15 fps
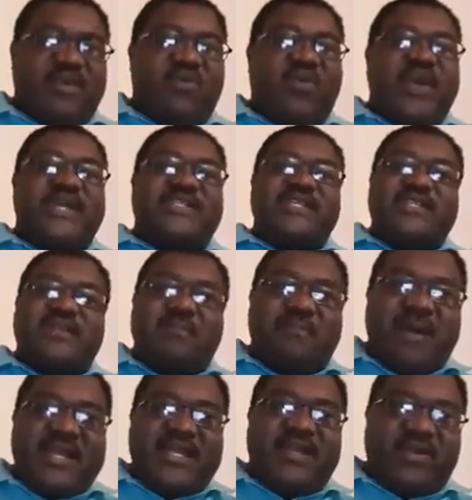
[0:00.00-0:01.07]
Where did the
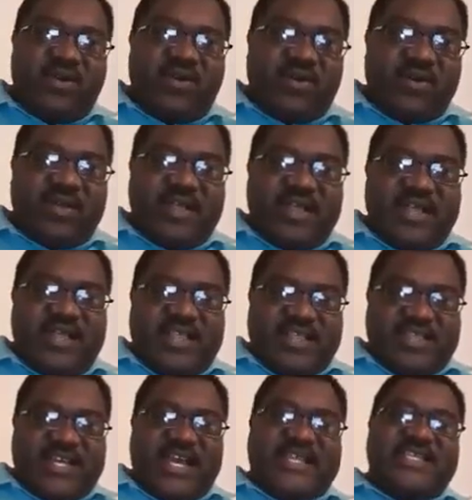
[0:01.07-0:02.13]
money go?
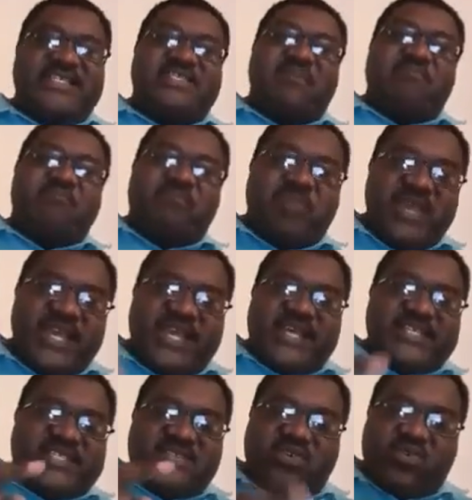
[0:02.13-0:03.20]
That is the
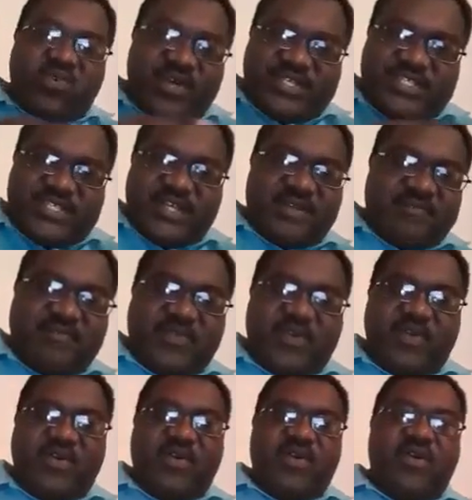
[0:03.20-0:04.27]
biggest question
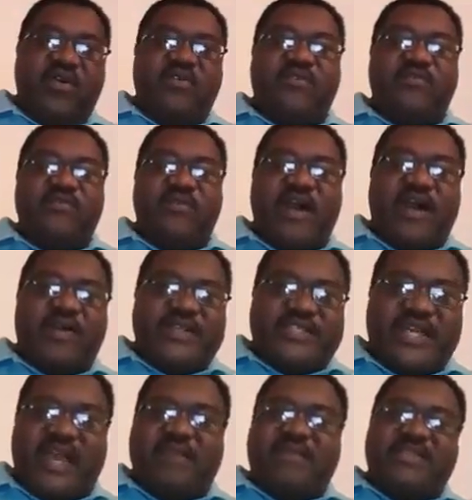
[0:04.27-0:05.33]
of our
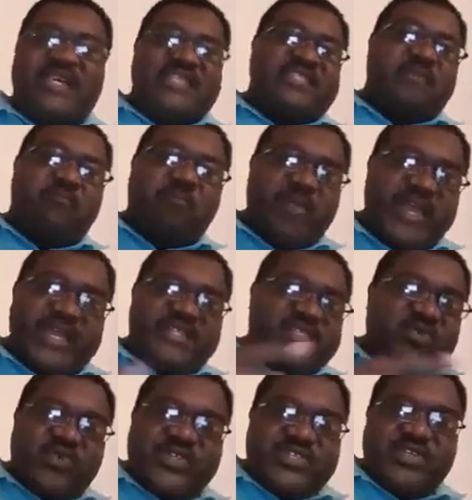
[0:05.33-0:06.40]
time, and that's the
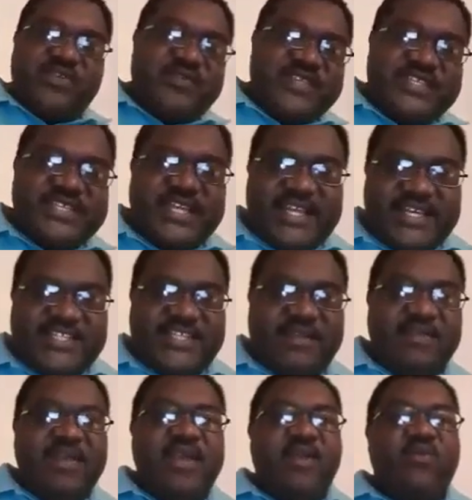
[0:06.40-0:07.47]
biggest question of this
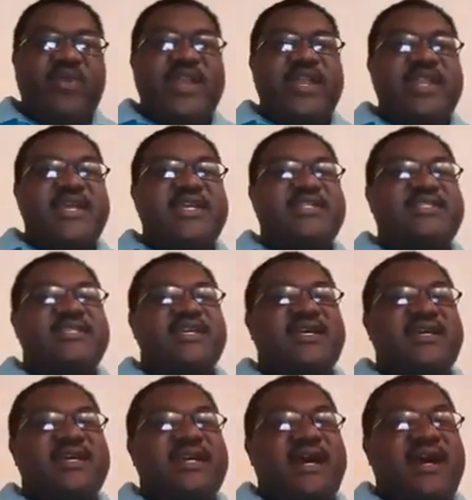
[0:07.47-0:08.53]
election. We need
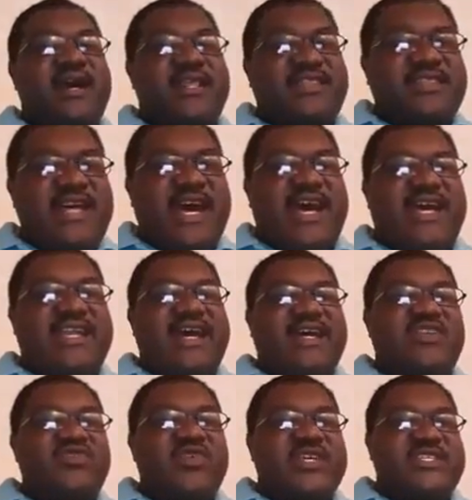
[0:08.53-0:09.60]
that
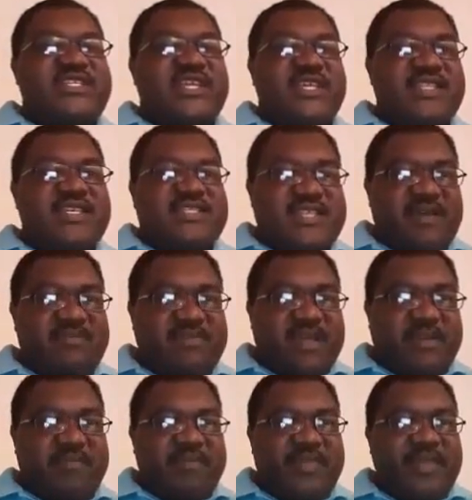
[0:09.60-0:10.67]
addressed in the
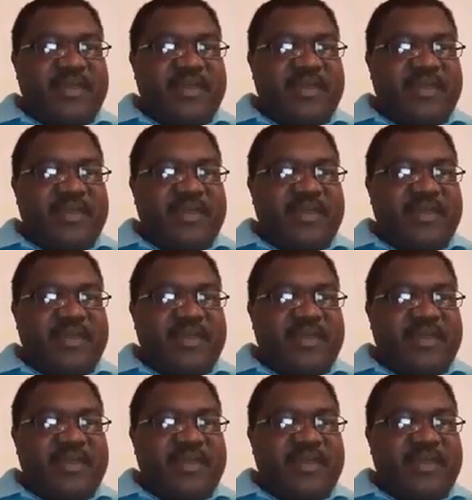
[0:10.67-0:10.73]
Zambia.